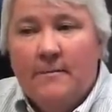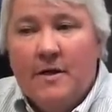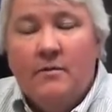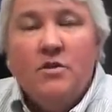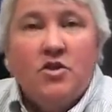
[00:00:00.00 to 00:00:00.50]

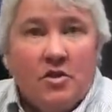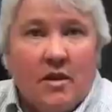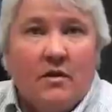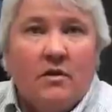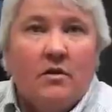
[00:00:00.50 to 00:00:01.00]
image
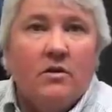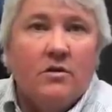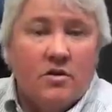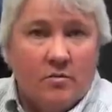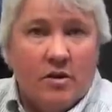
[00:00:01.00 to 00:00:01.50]
data
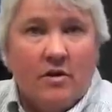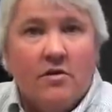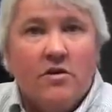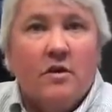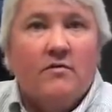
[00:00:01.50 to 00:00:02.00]
to be
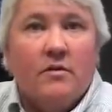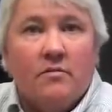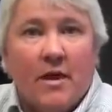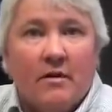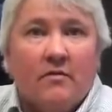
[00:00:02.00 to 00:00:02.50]

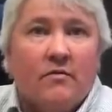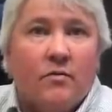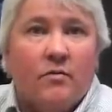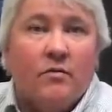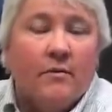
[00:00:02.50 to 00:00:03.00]
shuffling back and
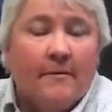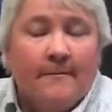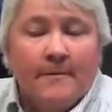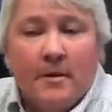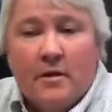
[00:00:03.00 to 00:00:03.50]
forth.
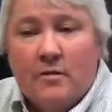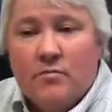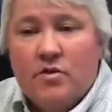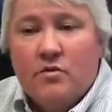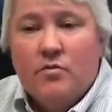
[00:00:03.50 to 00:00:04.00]

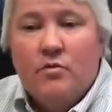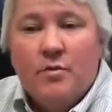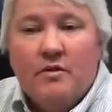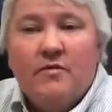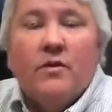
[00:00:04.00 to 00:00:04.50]
So we'll
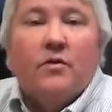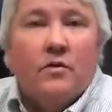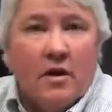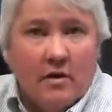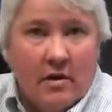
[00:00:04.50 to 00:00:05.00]
be
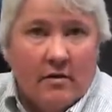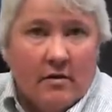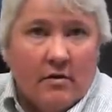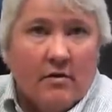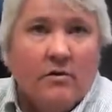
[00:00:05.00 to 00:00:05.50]
figuring out how
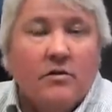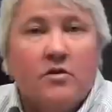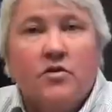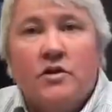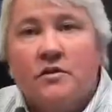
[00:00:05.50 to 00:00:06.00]
to
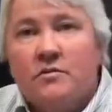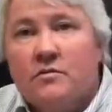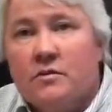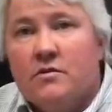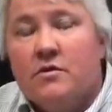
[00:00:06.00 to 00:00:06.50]
address
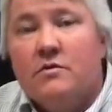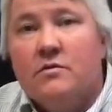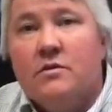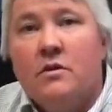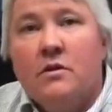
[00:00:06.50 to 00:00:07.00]
those
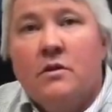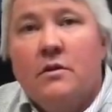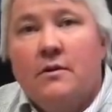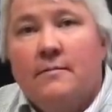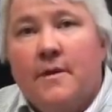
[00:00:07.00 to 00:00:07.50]
issues,
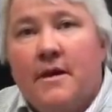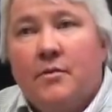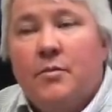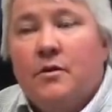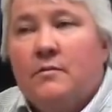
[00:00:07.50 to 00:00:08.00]
how
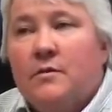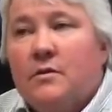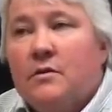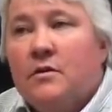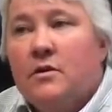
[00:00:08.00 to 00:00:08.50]
to be able
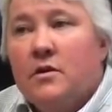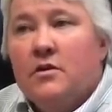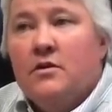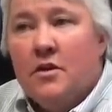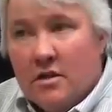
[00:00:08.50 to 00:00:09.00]

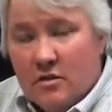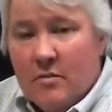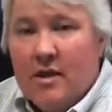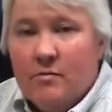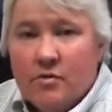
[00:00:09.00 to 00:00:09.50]
to get the
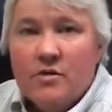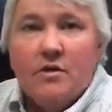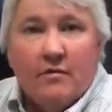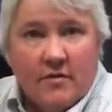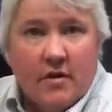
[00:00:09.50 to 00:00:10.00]
mammal
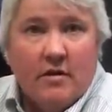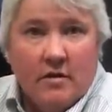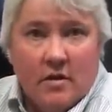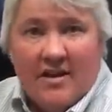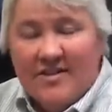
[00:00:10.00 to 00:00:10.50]
stuff done
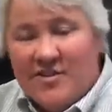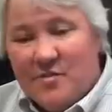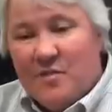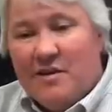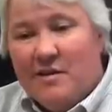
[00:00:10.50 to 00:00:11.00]
and not
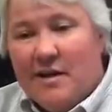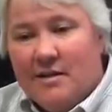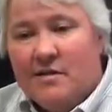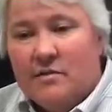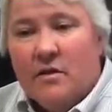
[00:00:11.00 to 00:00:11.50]
just be
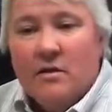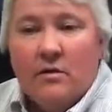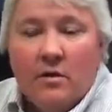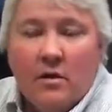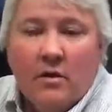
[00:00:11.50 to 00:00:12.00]

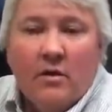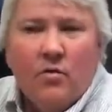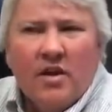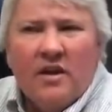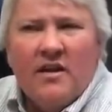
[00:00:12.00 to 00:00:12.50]
isolated.
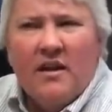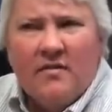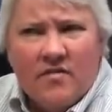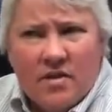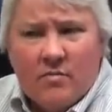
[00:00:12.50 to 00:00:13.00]
And we kind of
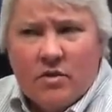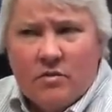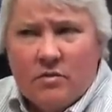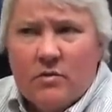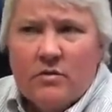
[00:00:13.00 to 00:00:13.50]
have
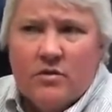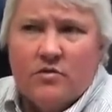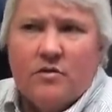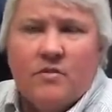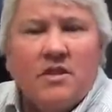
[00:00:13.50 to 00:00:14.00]
similar
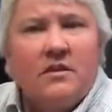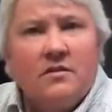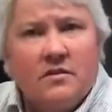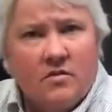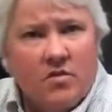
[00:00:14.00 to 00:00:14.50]

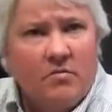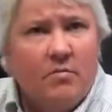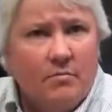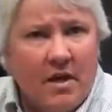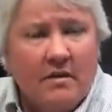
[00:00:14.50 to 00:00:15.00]
circumstances with
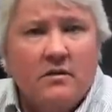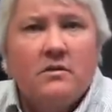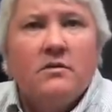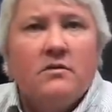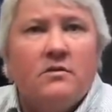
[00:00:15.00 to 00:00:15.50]

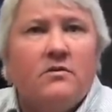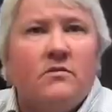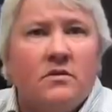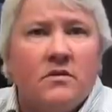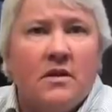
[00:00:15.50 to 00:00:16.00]
pets
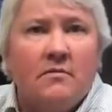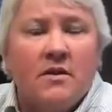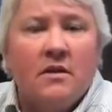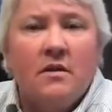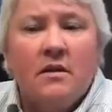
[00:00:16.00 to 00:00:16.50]
doing the same
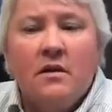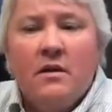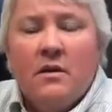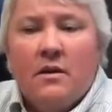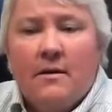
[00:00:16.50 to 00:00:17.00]
thing,
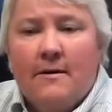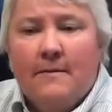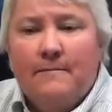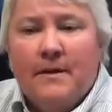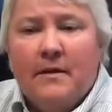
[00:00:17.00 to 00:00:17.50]

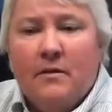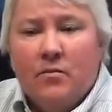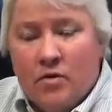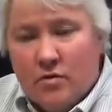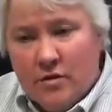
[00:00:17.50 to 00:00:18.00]

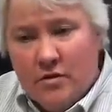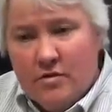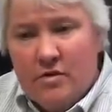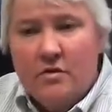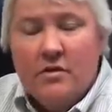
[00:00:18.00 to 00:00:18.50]
and we're
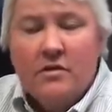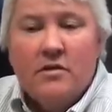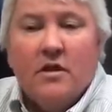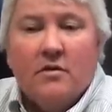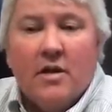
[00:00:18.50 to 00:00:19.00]
using the
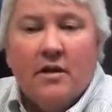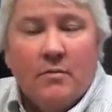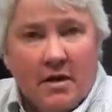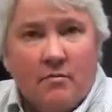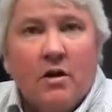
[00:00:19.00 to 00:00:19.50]
Intelerad
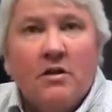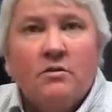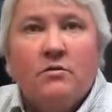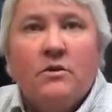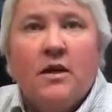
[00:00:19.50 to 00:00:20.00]
pet
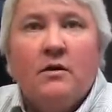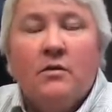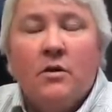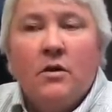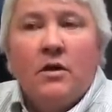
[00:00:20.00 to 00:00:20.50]
module
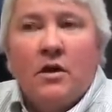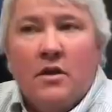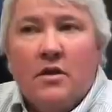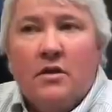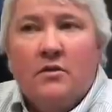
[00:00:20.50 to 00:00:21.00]
now,
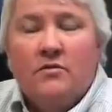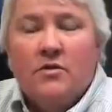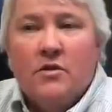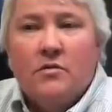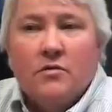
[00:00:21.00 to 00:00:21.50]
and
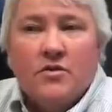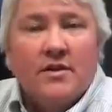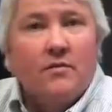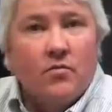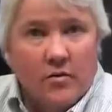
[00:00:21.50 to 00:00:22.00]
so we're
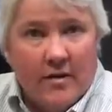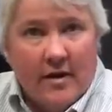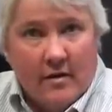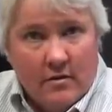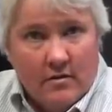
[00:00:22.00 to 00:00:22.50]
seeing where
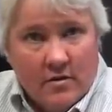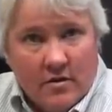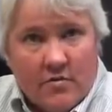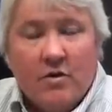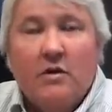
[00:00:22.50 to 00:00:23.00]
that has been